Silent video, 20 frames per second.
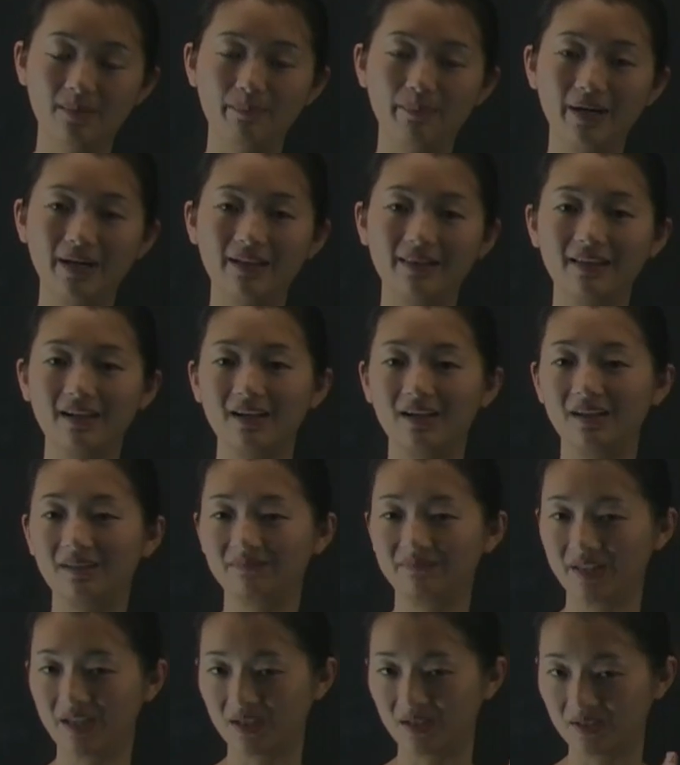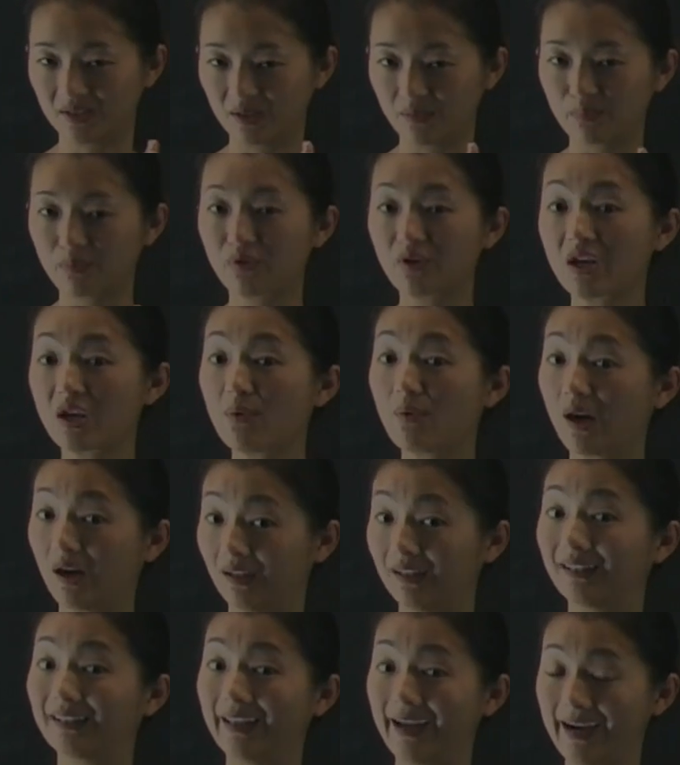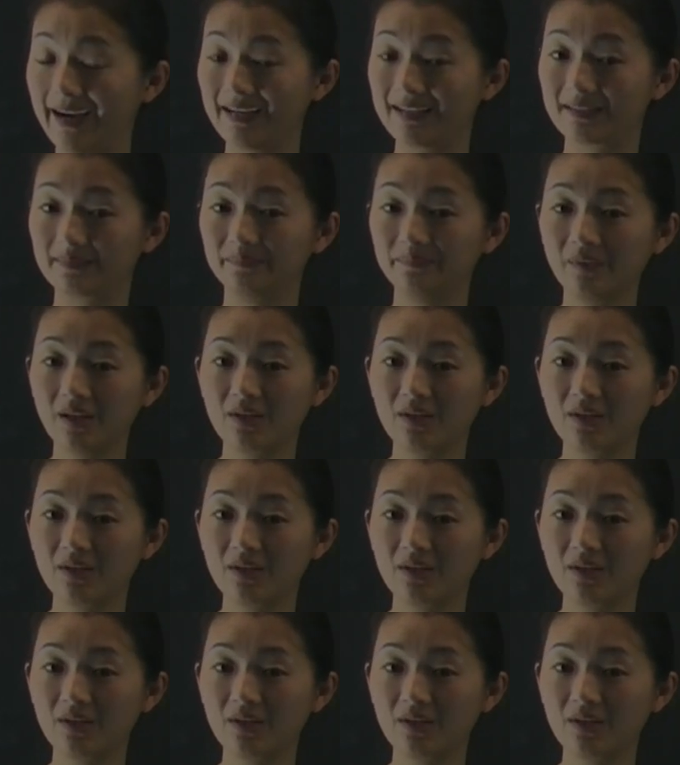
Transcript: but they're pretty well aligned.